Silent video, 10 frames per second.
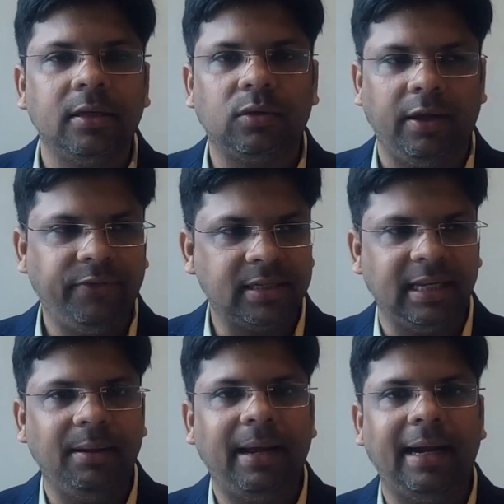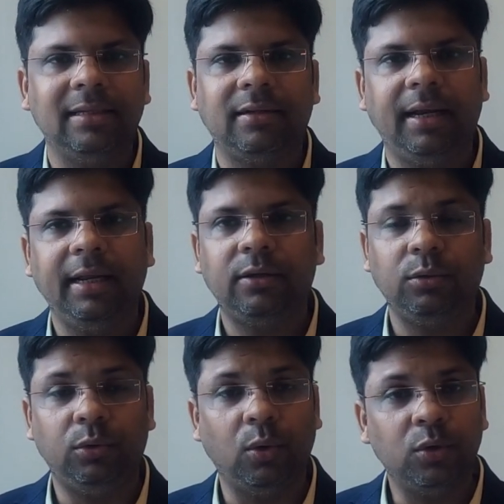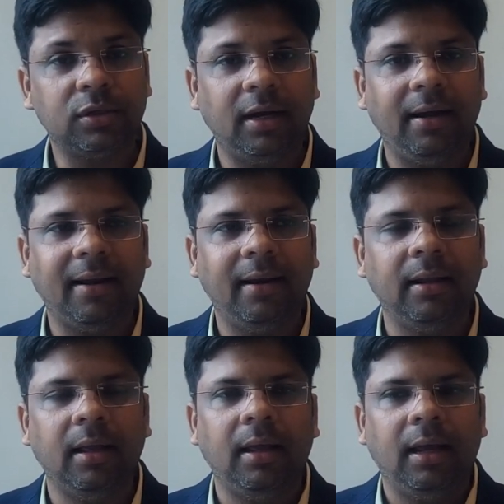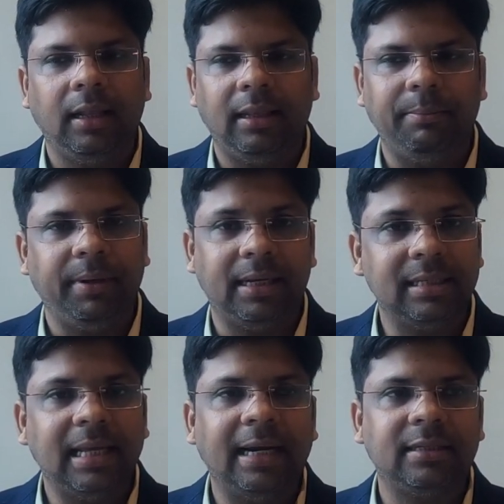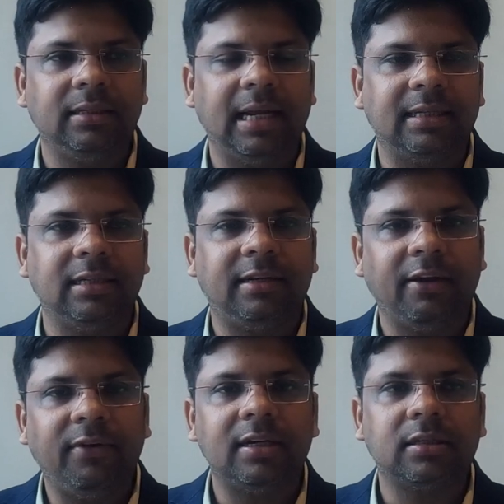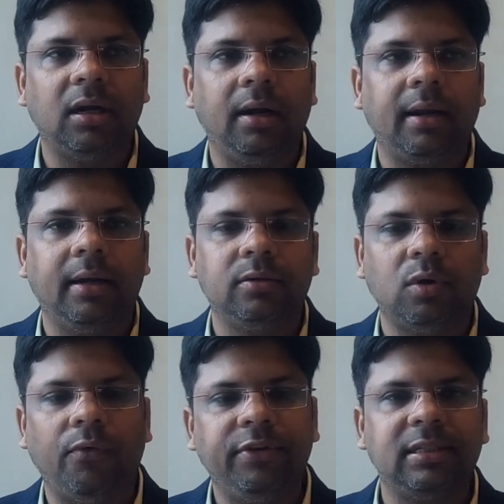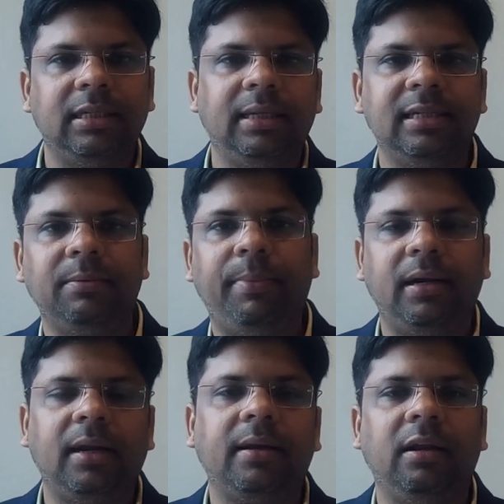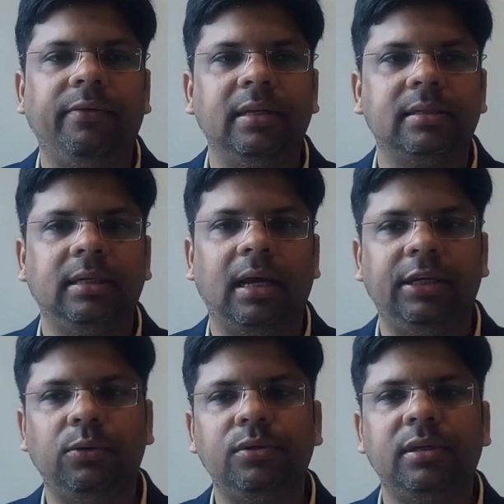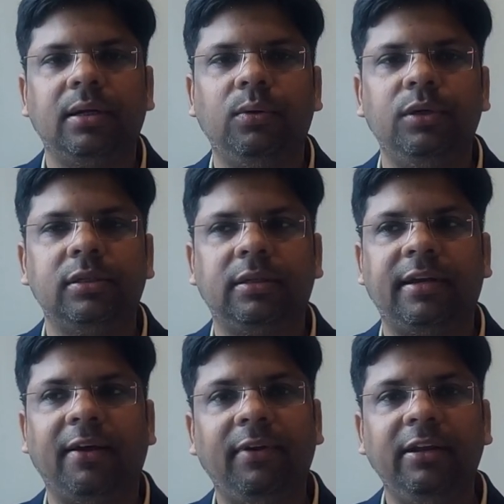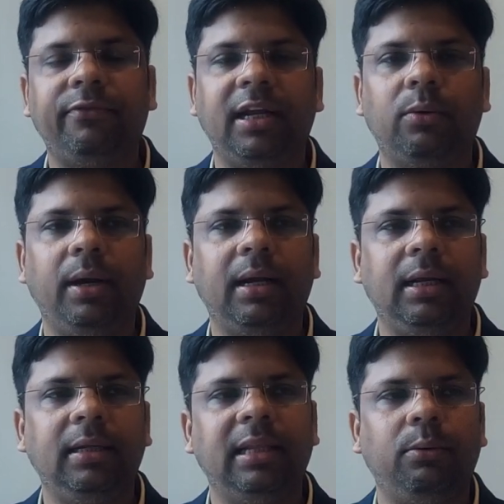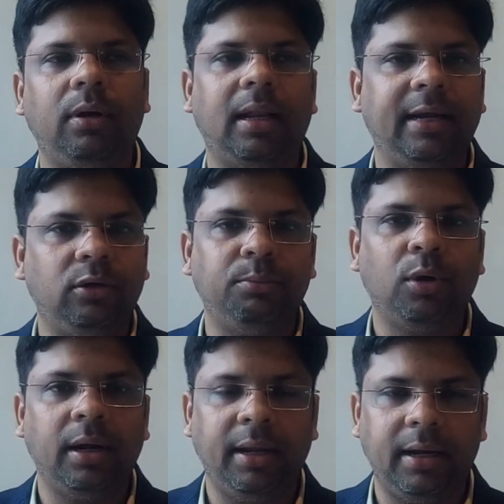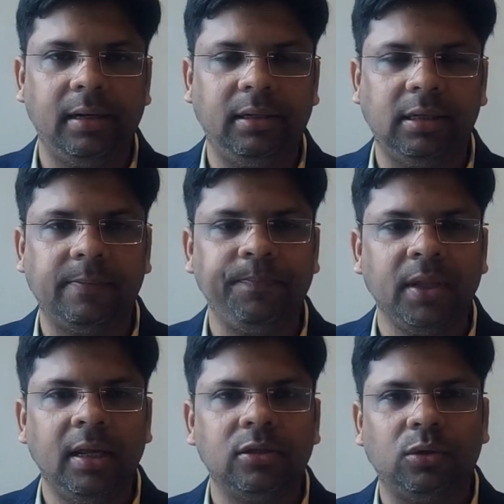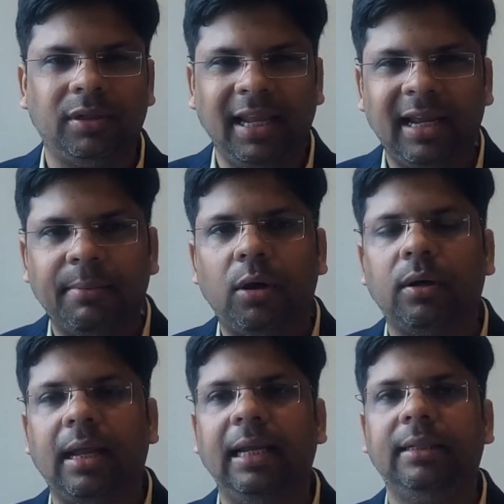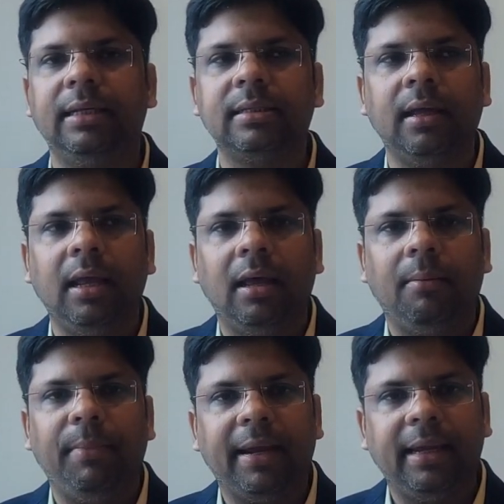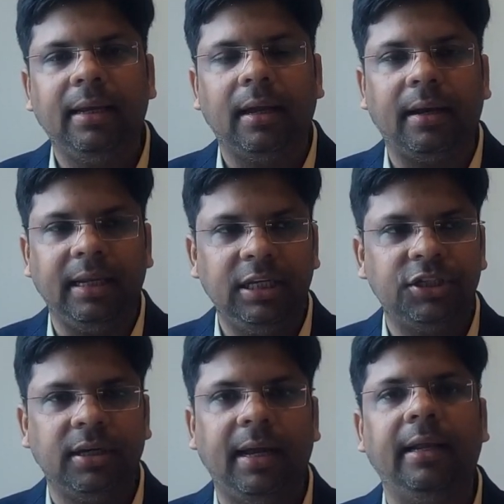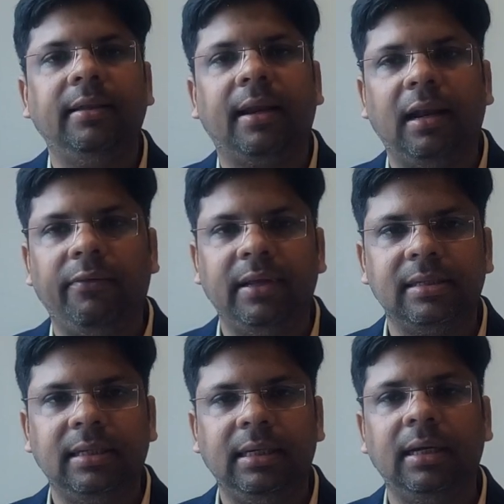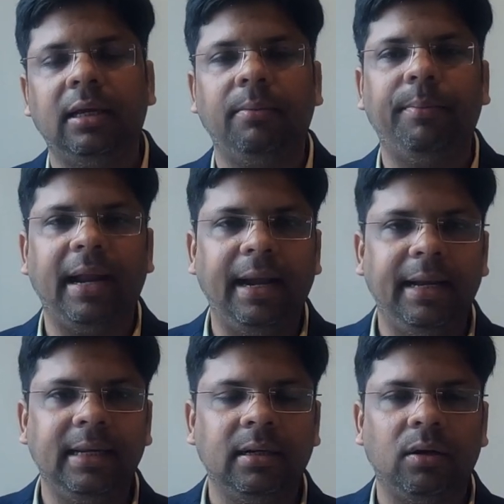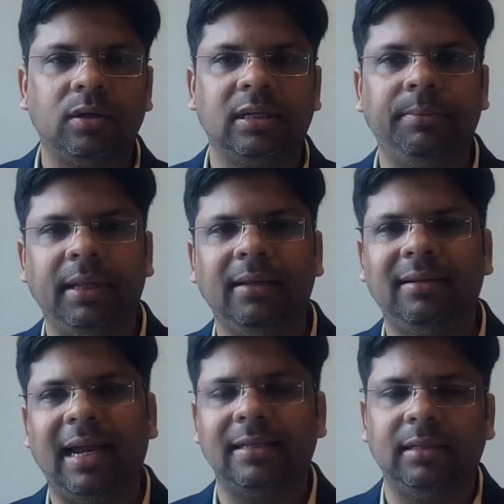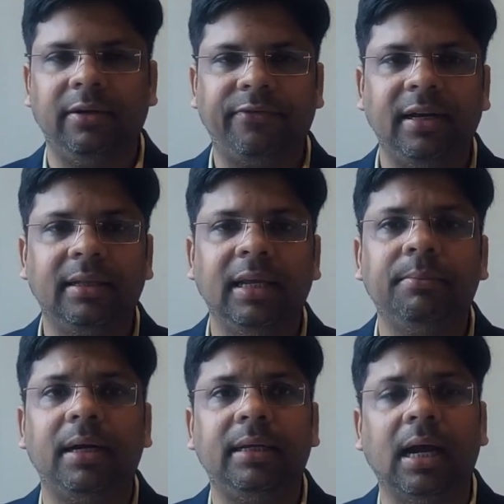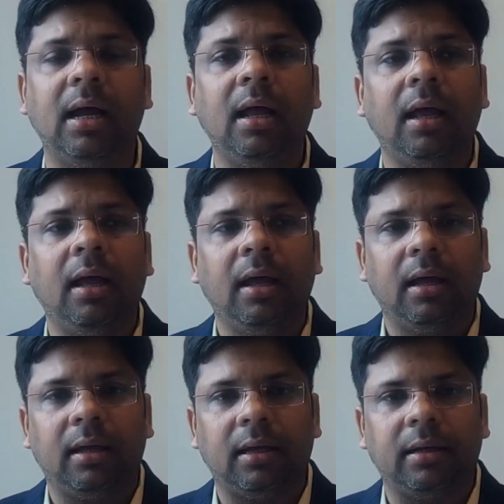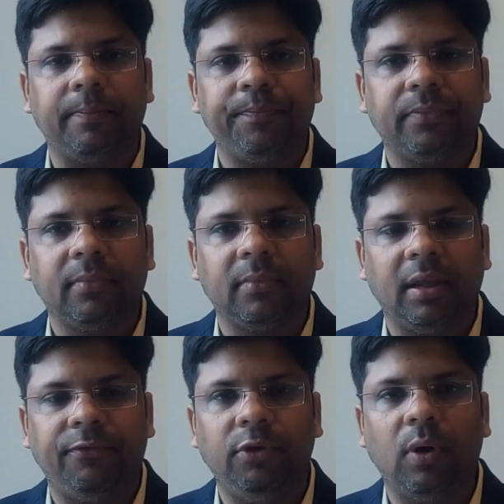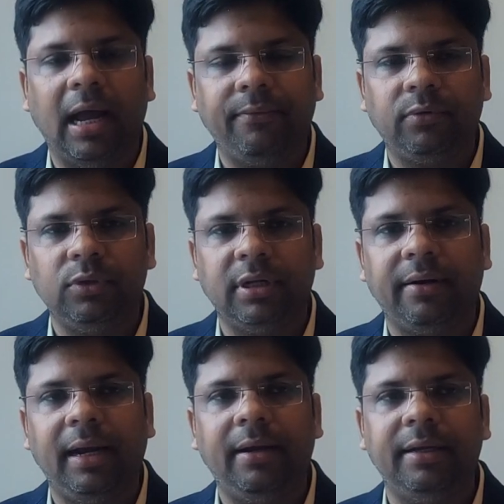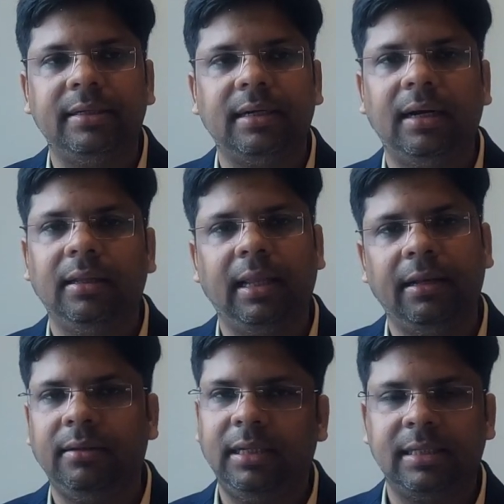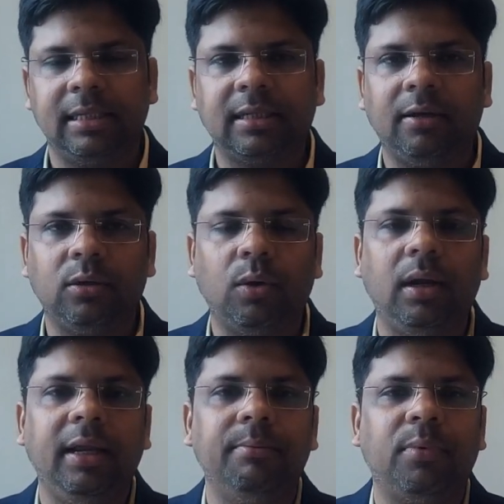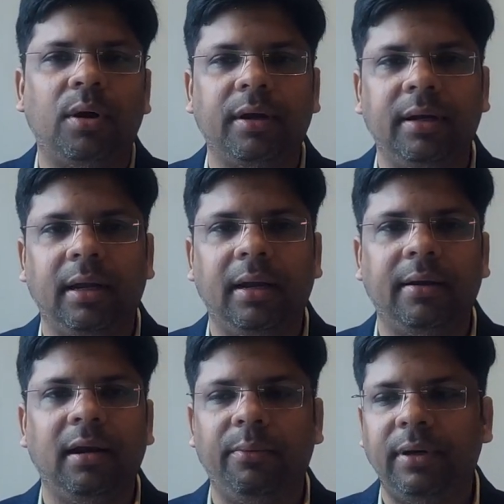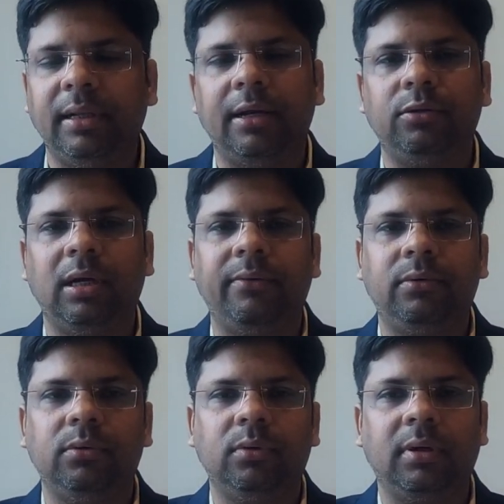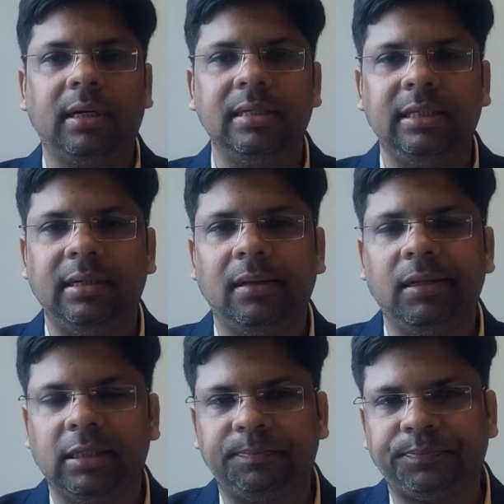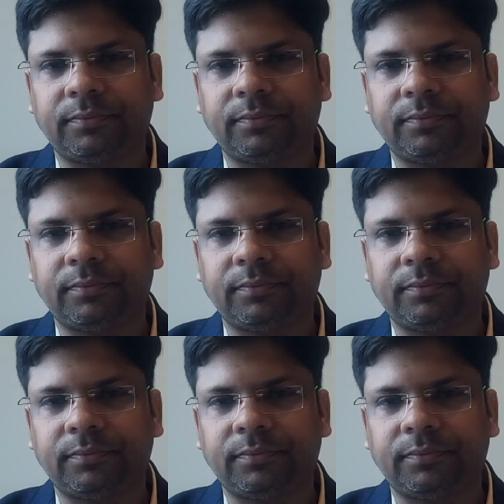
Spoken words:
So if the same ad is running to those content, then because that's a traveler's content, so obviously there is a better relevancy. A user who is traveling frequently, they would like to book a ticket there. So think about like this, making a reach and the relevancy, branding or something, that's a different thing. But yeah, if you have to generate result, then this is totally important and relevant that you have to consider there.